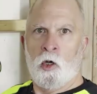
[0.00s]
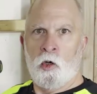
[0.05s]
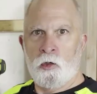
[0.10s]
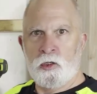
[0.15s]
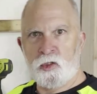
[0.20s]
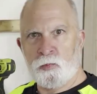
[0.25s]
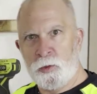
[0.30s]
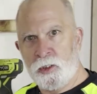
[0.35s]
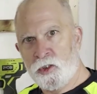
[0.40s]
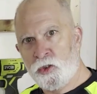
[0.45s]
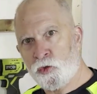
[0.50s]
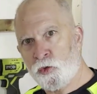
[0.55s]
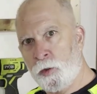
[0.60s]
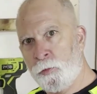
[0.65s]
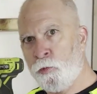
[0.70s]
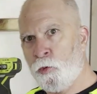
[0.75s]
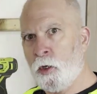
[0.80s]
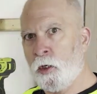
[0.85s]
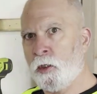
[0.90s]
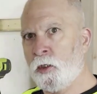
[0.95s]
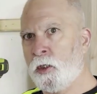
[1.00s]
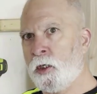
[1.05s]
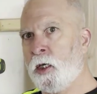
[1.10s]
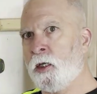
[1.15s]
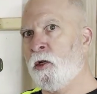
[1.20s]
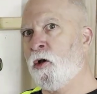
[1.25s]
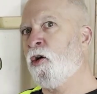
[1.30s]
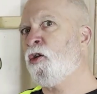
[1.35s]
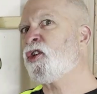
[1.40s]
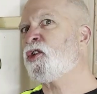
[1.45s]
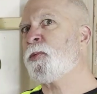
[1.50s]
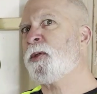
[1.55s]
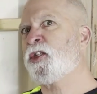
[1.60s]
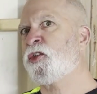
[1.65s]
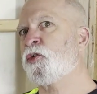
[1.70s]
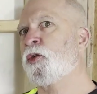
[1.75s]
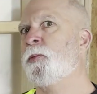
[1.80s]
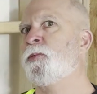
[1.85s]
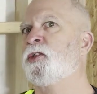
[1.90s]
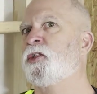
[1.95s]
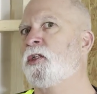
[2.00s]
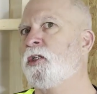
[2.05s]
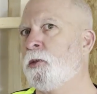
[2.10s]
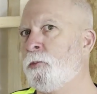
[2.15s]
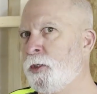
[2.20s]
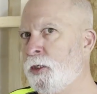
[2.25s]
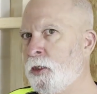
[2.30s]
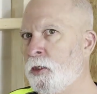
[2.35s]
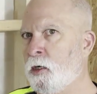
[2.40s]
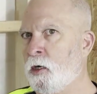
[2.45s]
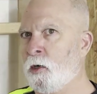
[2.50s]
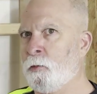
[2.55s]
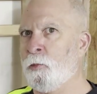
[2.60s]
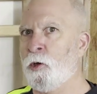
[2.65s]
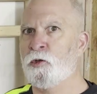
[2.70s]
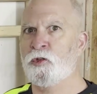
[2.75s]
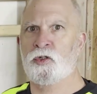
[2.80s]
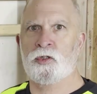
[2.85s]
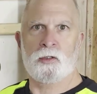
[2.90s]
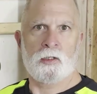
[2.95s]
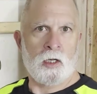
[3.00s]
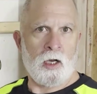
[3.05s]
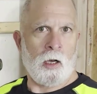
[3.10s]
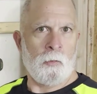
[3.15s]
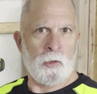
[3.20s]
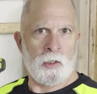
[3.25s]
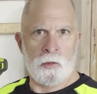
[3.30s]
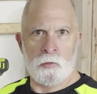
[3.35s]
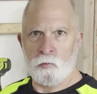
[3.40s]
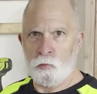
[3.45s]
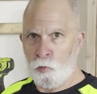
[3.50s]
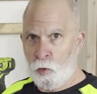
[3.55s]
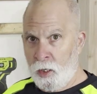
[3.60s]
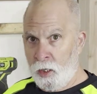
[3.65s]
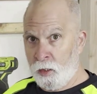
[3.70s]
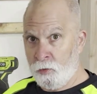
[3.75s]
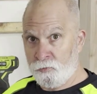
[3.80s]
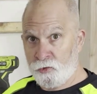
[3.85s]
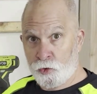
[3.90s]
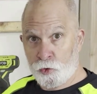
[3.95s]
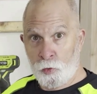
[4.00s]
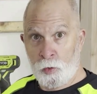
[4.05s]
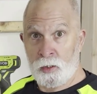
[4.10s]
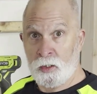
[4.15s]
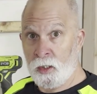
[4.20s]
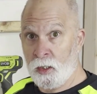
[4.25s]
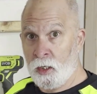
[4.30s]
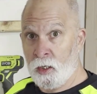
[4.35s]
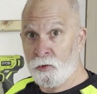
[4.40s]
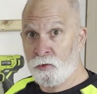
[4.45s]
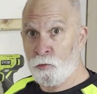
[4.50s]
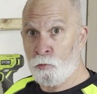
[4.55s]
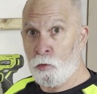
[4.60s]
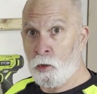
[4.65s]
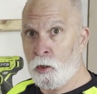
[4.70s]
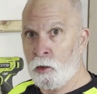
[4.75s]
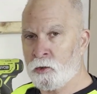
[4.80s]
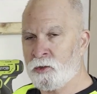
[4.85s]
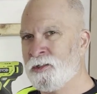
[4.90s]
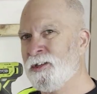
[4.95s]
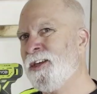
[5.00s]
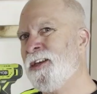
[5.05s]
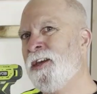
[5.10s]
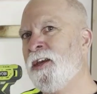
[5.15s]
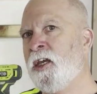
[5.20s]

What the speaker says: OSB strip wall. And again, OSB strips is going to be our most common way of straightening out the walls.